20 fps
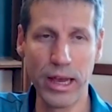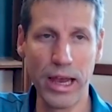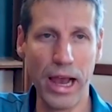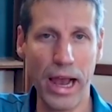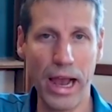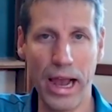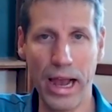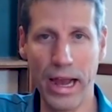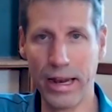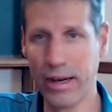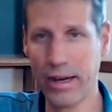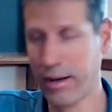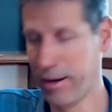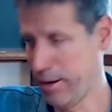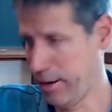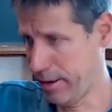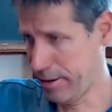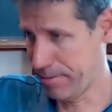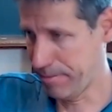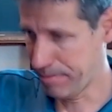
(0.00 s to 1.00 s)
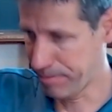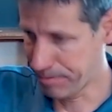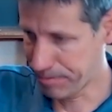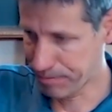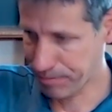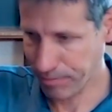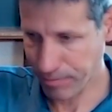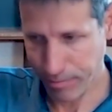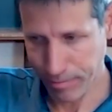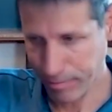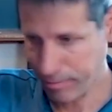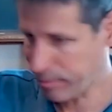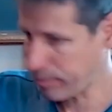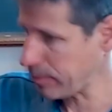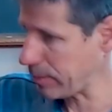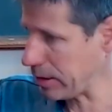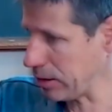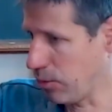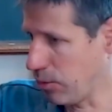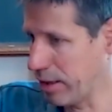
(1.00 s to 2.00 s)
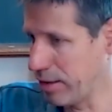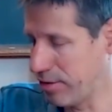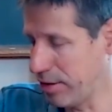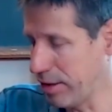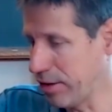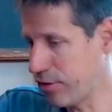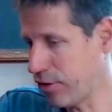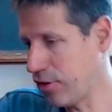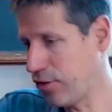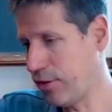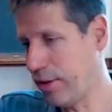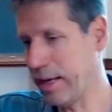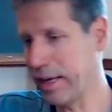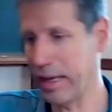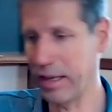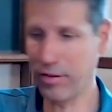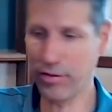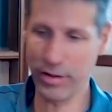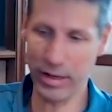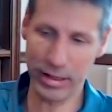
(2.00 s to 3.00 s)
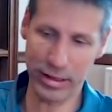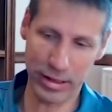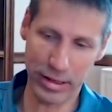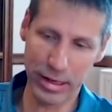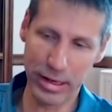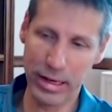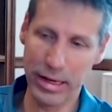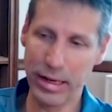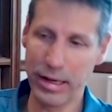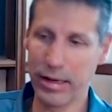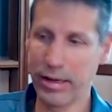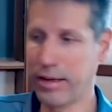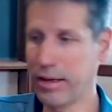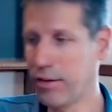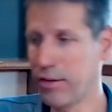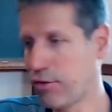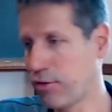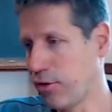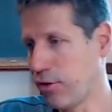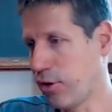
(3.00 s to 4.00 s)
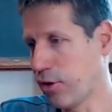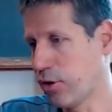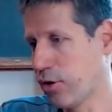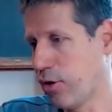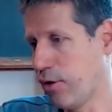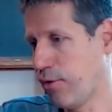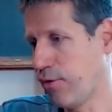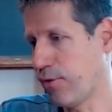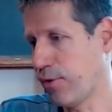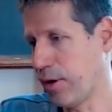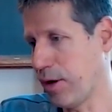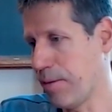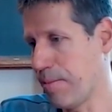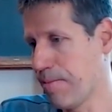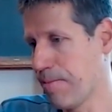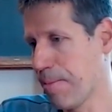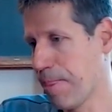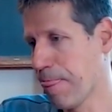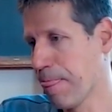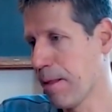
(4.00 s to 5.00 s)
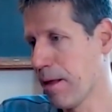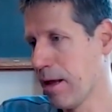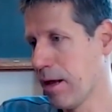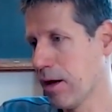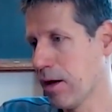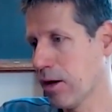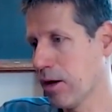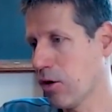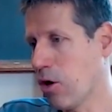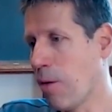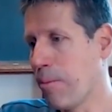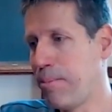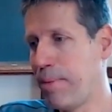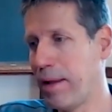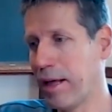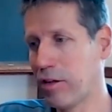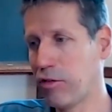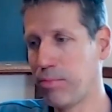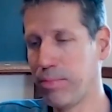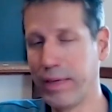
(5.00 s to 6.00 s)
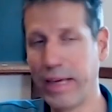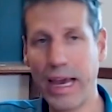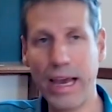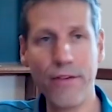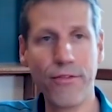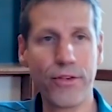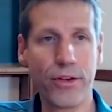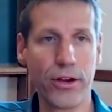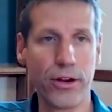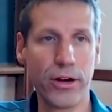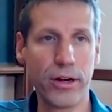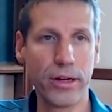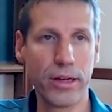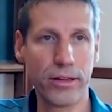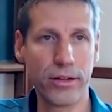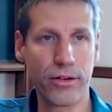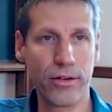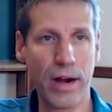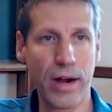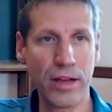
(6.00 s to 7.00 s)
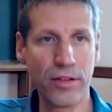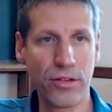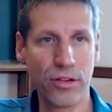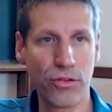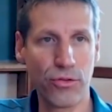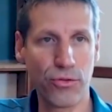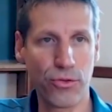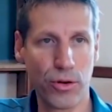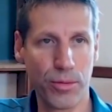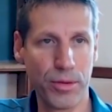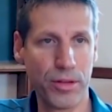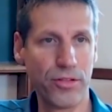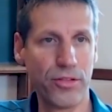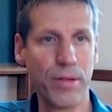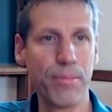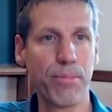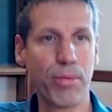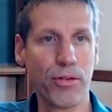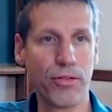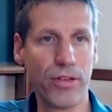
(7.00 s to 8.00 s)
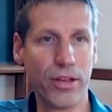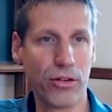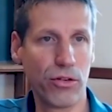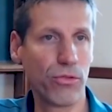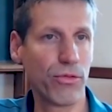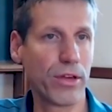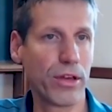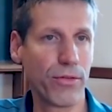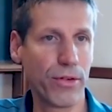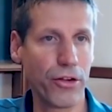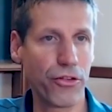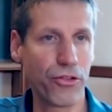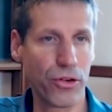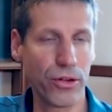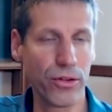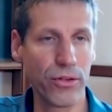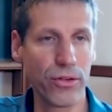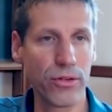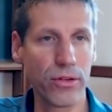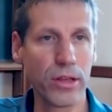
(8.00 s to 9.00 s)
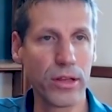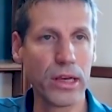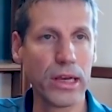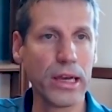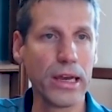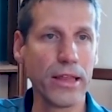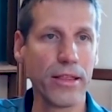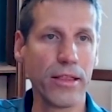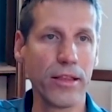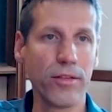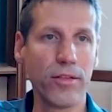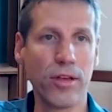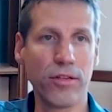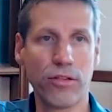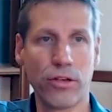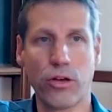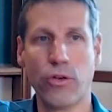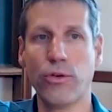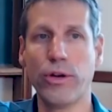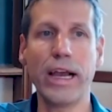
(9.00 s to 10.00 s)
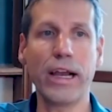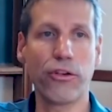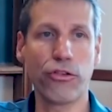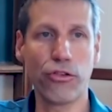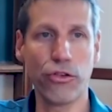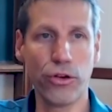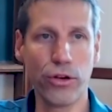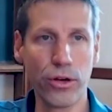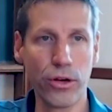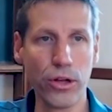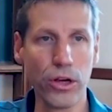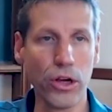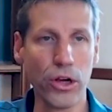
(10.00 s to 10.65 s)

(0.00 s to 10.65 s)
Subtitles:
And what is interesting is that this sort of complex behavior that arises from a simple set of equations, this has a connection